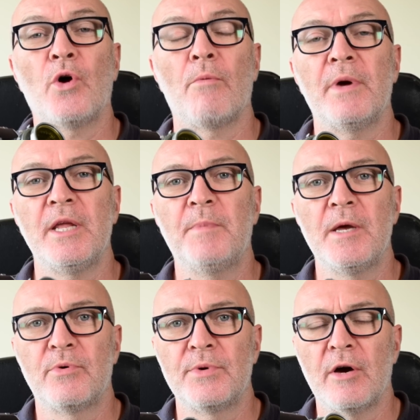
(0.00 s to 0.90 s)
Not many
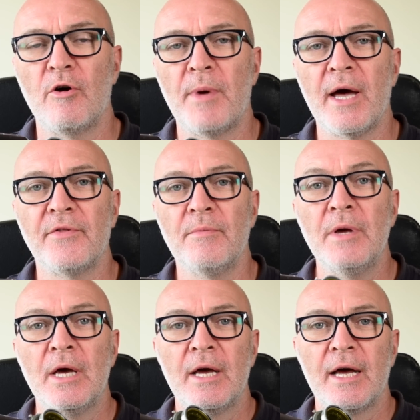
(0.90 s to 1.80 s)
people know about them,
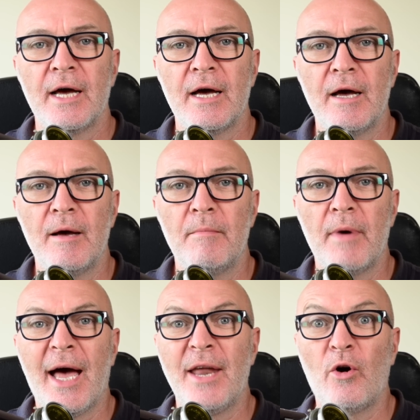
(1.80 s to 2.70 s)

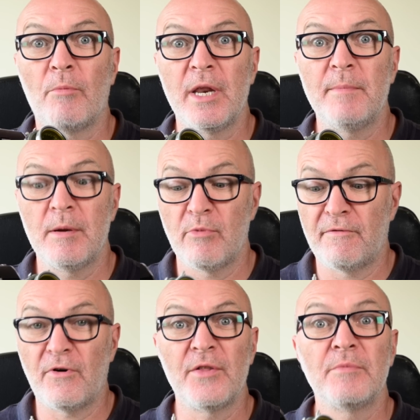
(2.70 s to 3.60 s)
and not many people
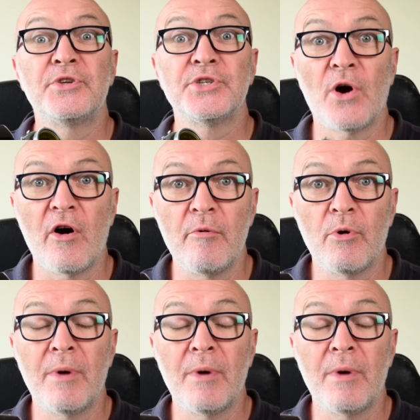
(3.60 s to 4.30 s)
find them desirable.